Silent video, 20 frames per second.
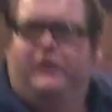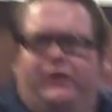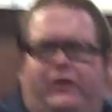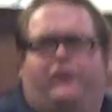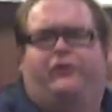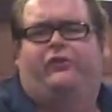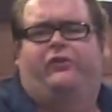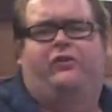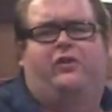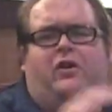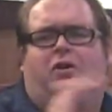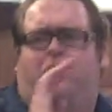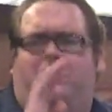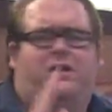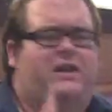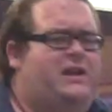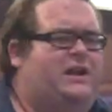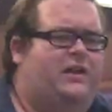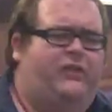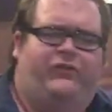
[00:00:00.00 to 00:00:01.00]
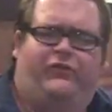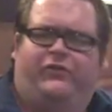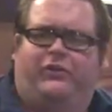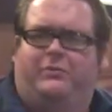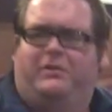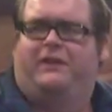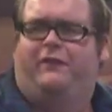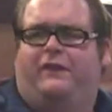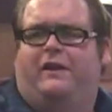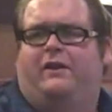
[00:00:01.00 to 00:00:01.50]
there's no one else that's gonna
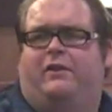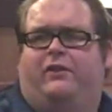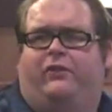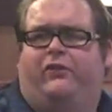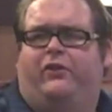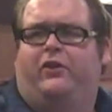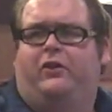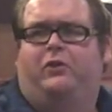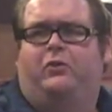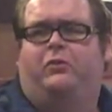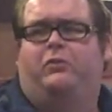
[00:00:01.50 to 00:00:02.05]
be offended. So